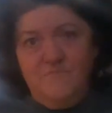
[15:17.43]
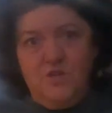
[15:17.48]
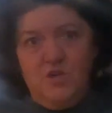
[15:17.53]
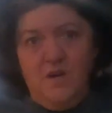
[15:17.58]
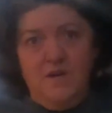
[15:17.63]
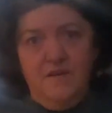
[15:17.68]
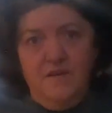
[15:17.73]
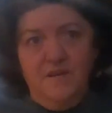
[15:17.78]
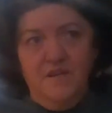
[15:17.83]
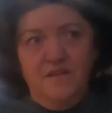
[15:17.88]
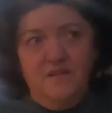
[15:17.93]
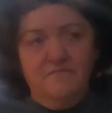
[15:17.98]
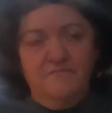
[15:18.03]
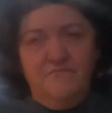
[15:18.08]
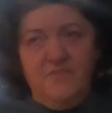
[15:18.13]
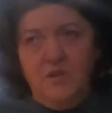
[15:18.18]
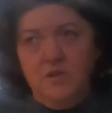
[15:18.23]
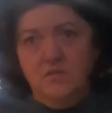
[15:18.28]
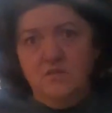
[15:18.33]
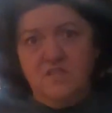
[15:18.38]
trying to get
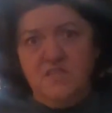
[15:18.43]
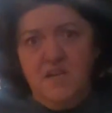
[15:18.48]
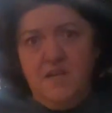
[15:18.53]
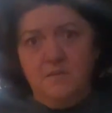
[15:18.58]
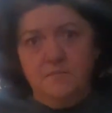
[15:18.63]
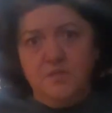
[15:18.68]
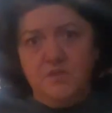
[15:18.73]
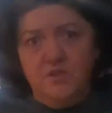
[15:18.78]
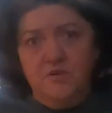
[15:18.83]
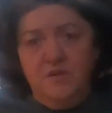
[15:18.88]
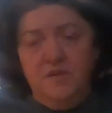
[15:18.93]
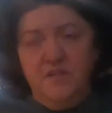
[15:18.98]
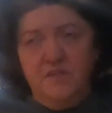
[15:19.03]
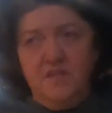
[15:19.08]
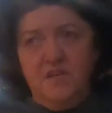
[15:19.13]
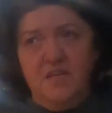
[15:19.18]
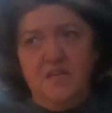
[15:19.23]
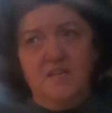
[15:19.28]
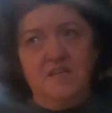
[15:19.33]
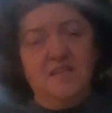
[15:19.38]
food stamps or
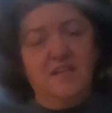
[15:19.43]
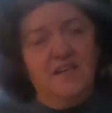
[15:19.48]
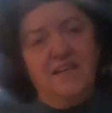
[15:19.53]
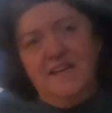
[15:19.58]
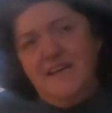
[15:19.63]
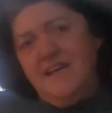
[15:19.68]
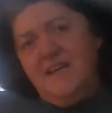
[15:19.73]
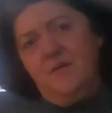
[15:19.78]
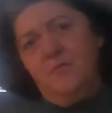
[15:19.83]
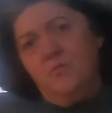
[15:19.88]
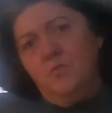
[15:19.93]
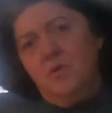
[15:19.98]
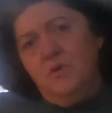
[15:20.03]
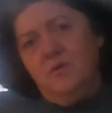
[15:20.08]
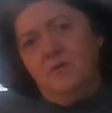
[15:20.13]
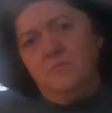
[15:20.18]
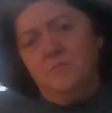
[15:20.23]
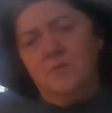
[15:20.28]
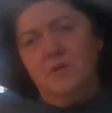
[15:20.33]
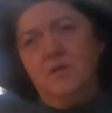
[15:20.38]
anything I don't
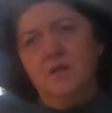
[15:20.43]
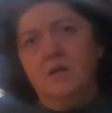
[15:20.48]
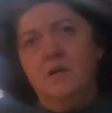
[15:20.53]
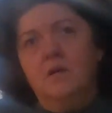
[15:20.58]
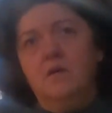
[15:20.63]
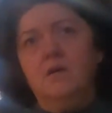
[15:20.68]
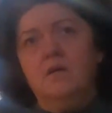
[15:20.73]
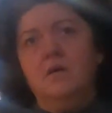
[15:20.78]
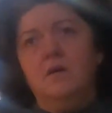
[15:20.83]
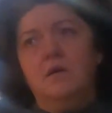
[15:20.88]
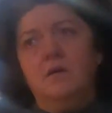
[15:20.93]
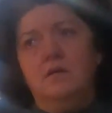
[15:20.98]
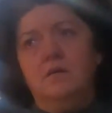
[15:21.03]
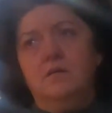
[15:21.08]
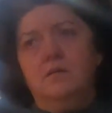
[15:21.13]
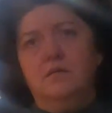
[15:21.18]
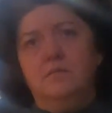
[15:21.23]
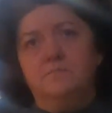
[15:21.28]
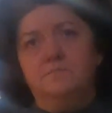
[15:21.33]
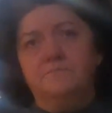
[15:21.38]
want them.
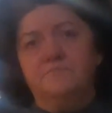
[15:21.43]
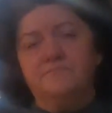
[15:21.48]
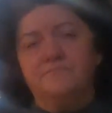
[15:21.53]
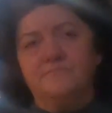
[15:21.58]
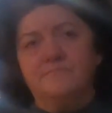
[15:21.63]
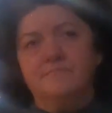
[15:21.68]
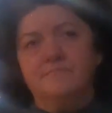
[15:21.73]
Um,